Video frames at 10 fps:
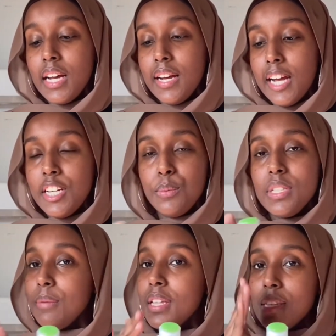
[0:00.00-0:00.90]
I just want
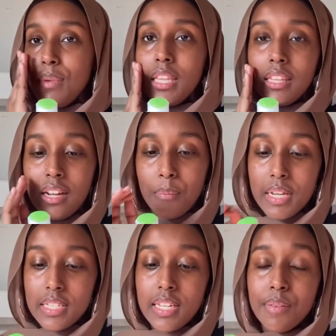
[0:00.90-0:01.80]
something that's a bit light on my
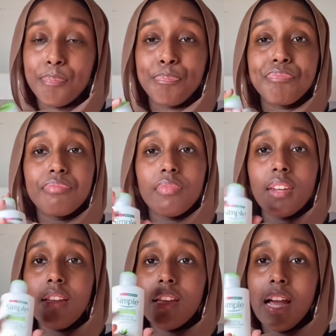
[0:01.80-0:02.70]
skin.
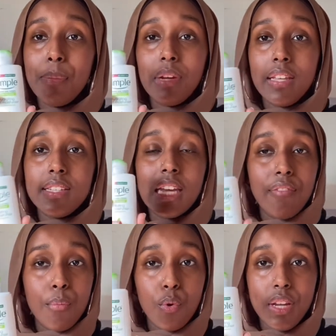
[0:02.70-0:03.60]
I apply this every
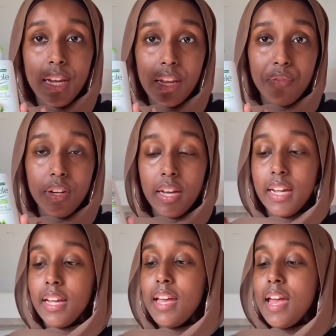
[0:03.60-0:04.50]
morning and every
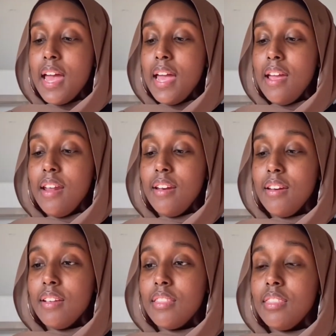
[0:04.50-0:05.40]
night,
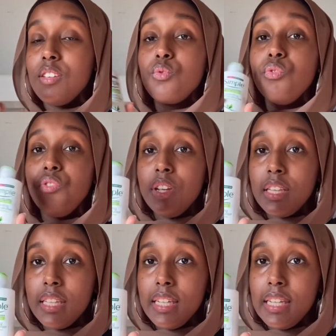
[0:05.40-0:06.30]
and this
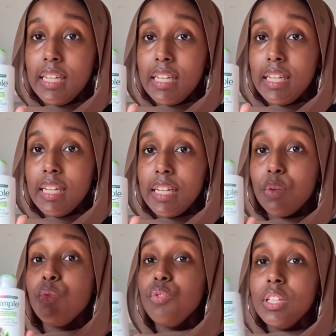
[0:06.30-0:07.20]
really,
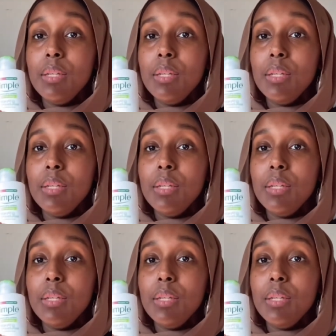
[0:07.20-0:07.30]
really